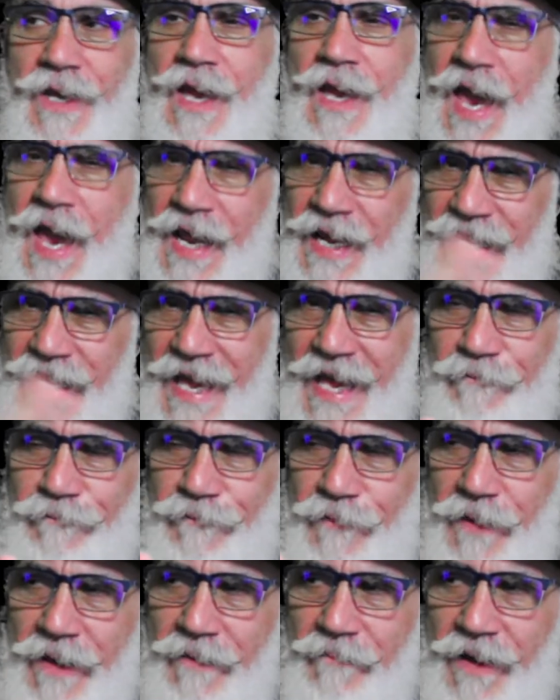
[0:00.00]
And again, if
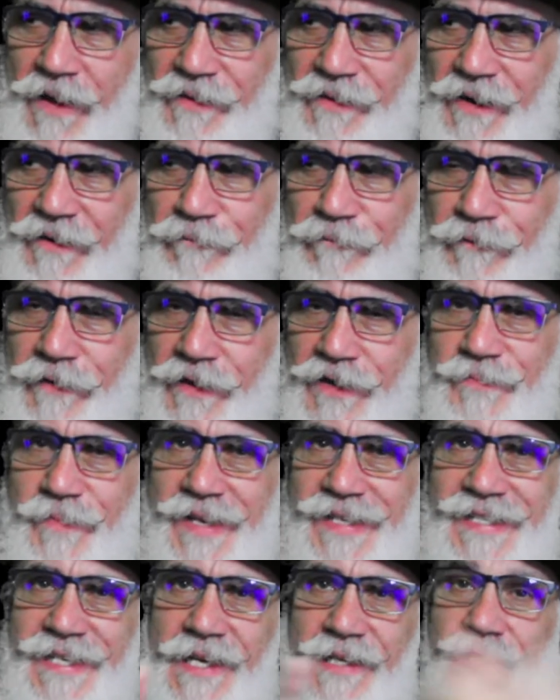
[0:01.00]
I didn't finish my
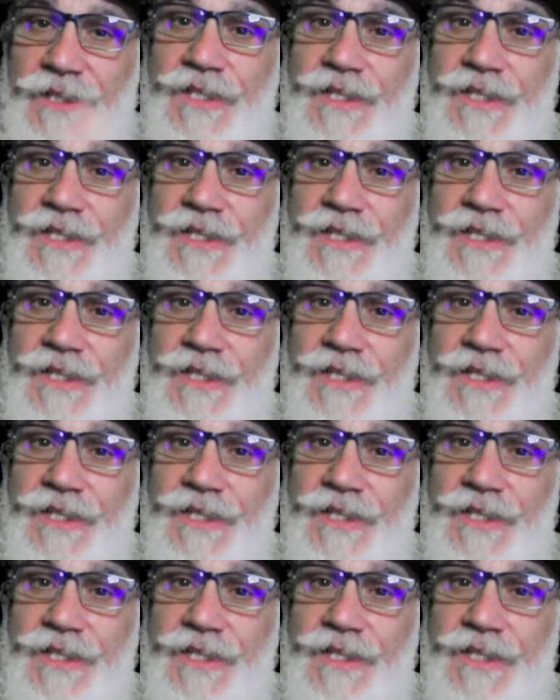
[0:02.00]
sentence,